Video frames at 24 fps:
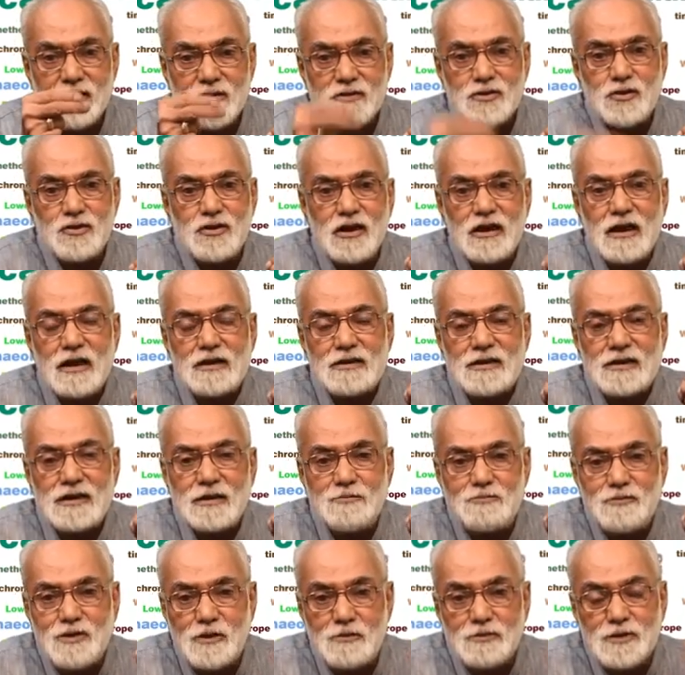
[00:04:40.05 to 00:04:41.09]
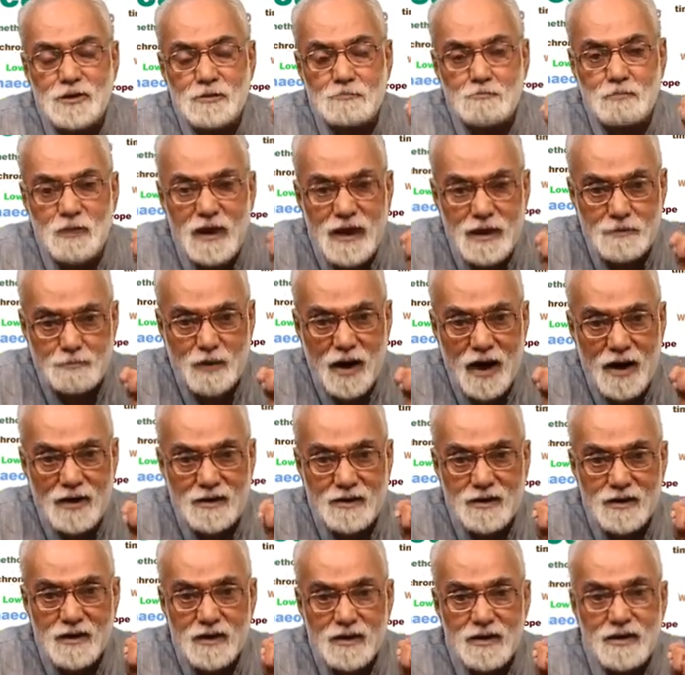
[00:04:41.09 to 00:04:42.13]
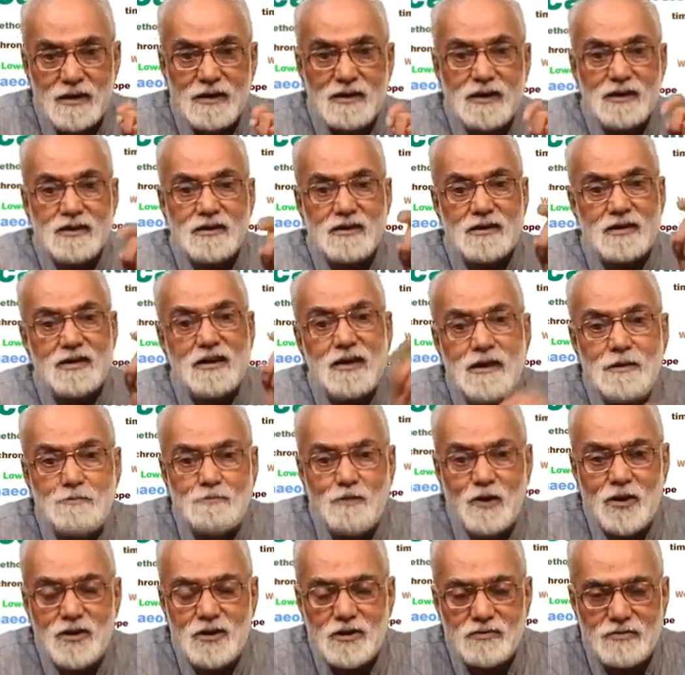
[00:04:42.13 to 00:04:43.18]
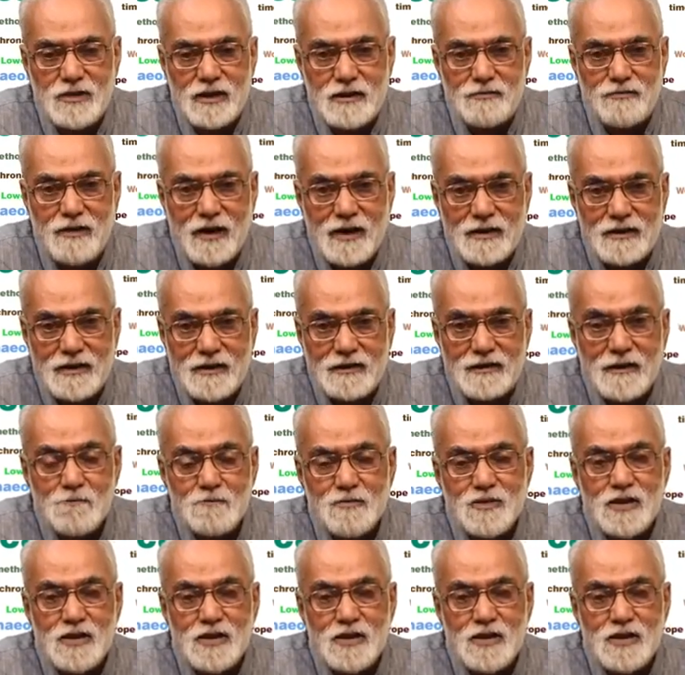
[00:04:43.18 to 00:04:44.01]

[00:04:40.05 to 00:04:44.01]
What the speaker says: So the concept of spare part is a third point of advantage